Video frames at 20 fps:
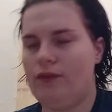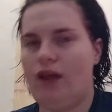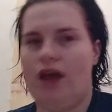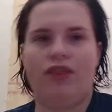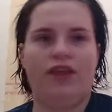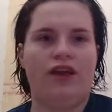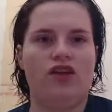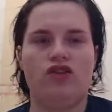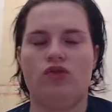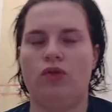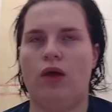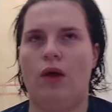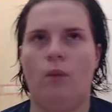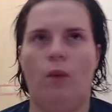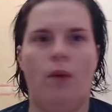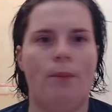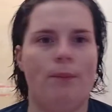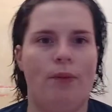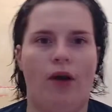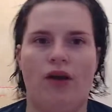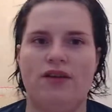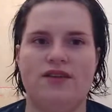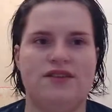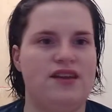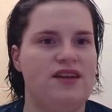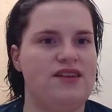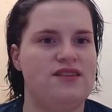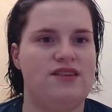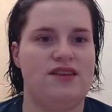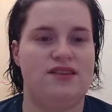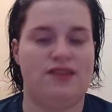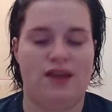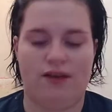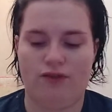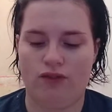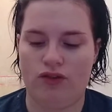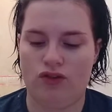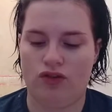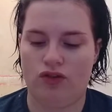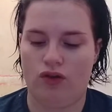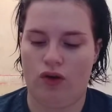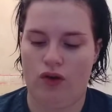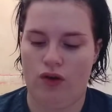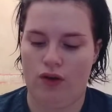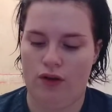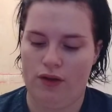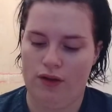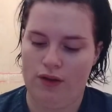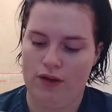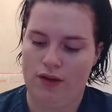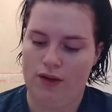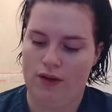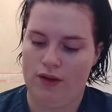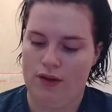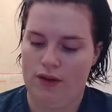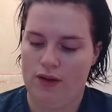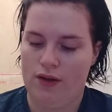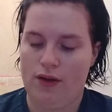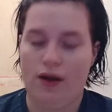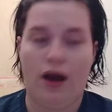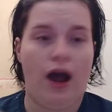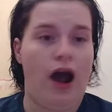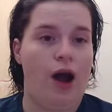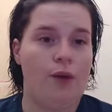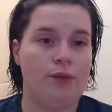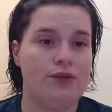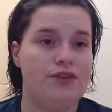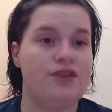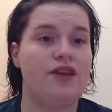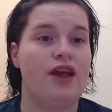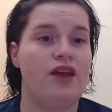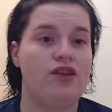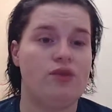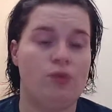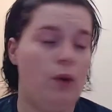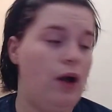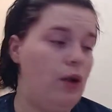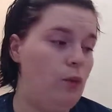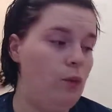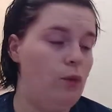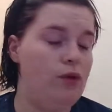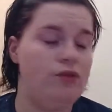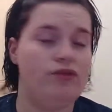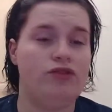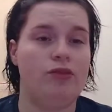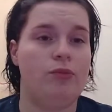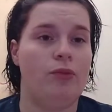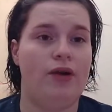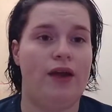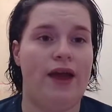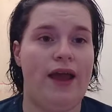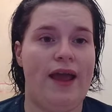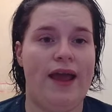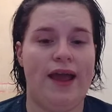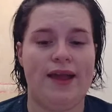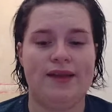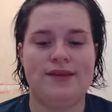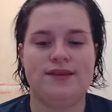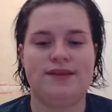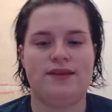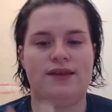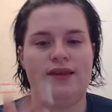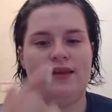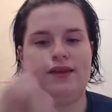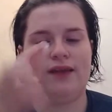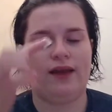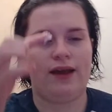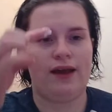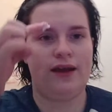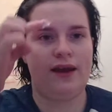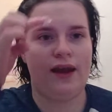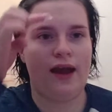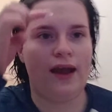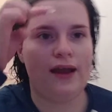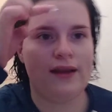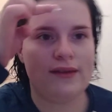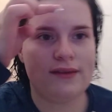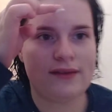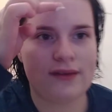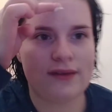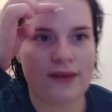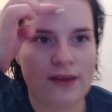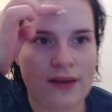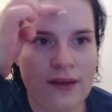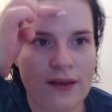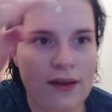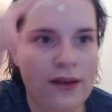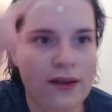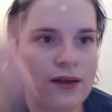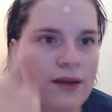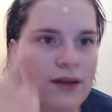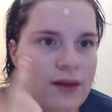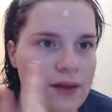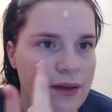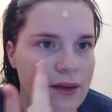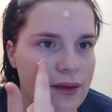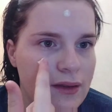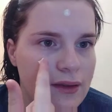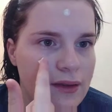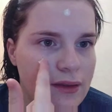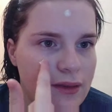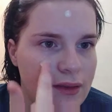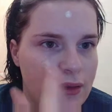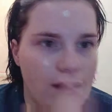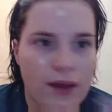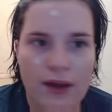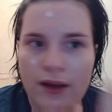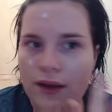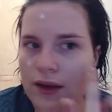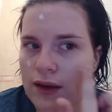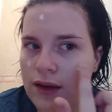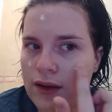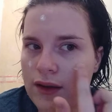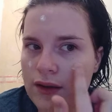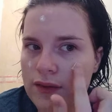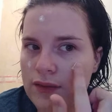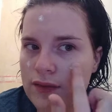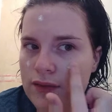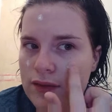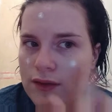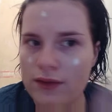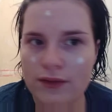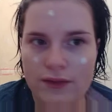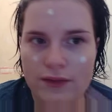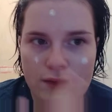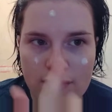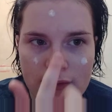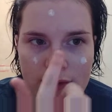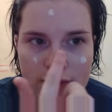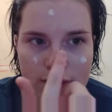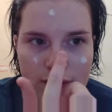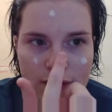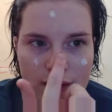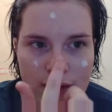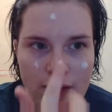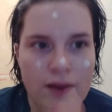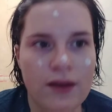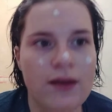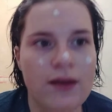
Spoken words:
think it's like £1.67, so I would say it's well worth the money. It's like a nice thick consistency.